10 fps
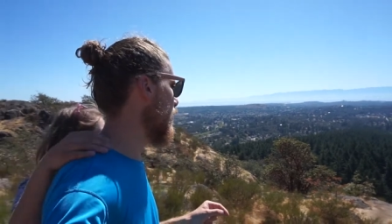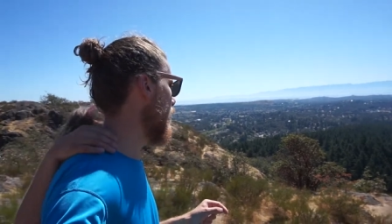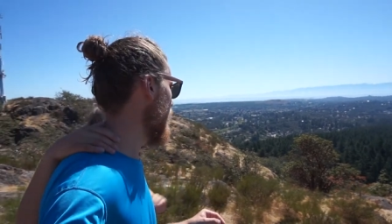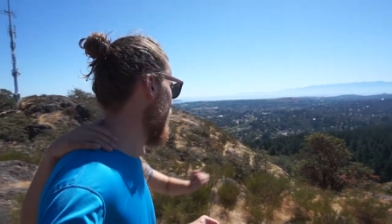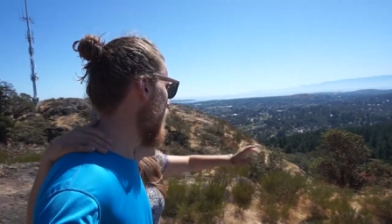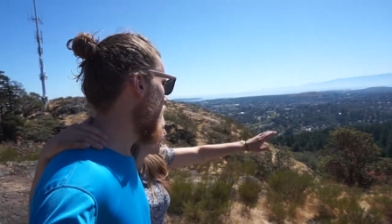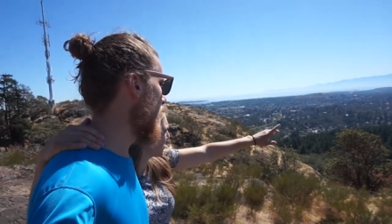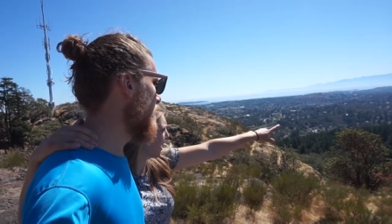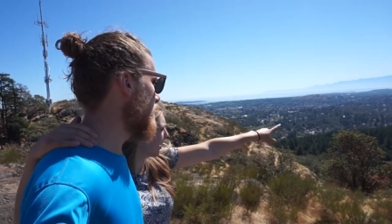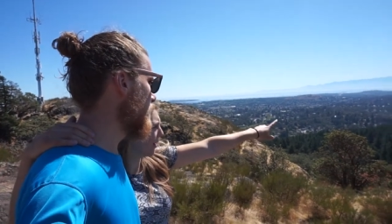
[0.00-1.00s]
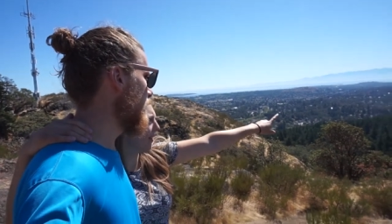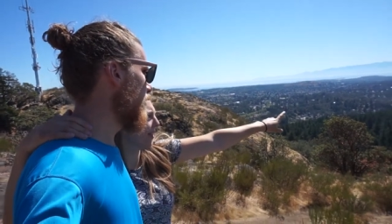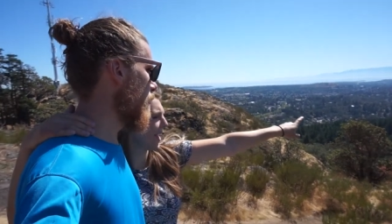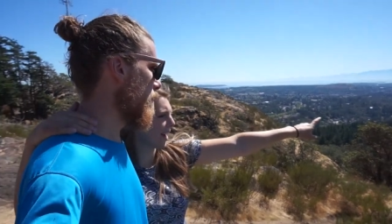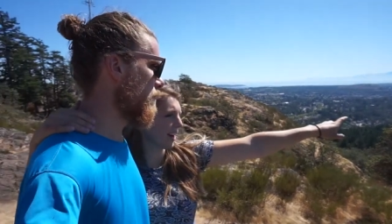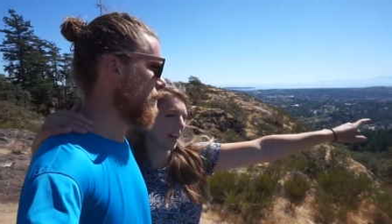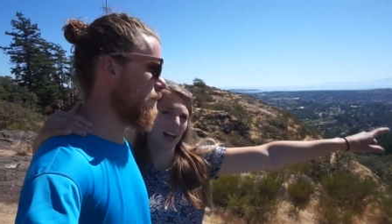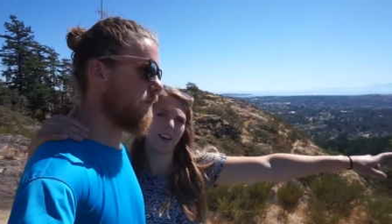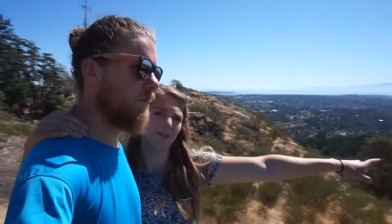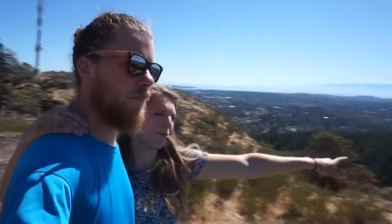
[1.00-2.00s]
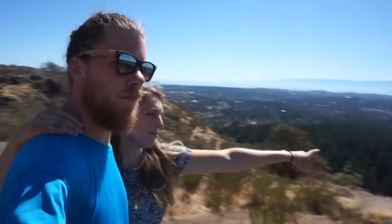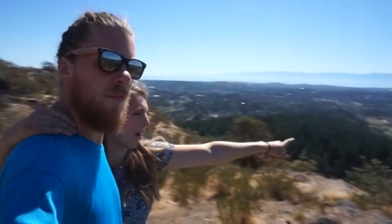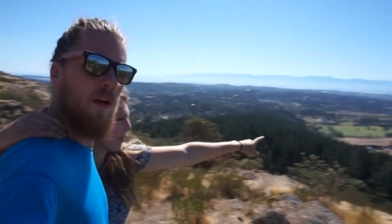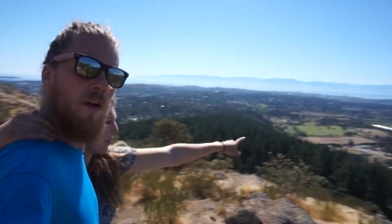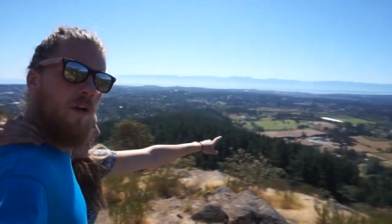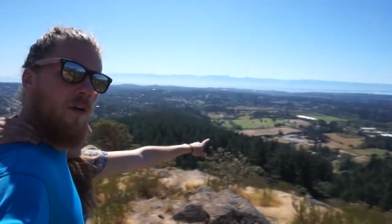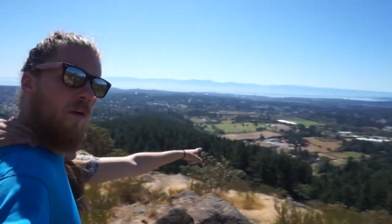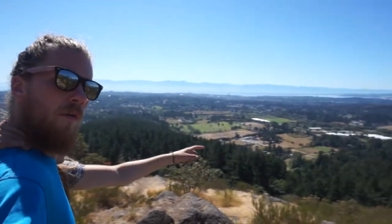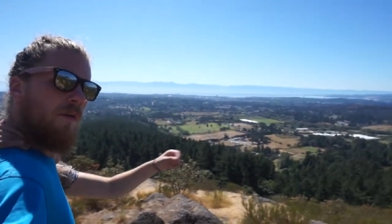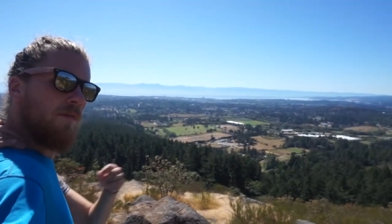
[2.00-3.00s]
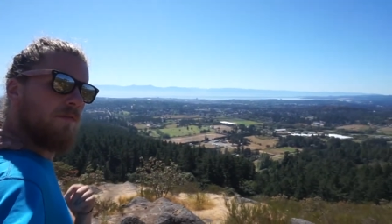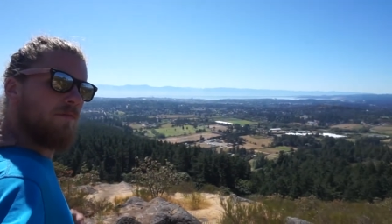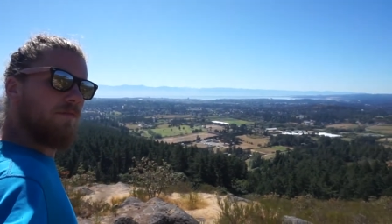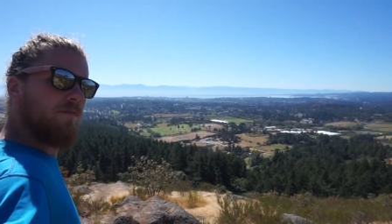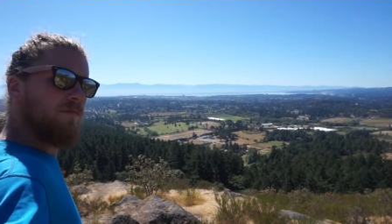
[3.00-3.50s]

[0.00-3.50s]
Look, city right there and farmland. Just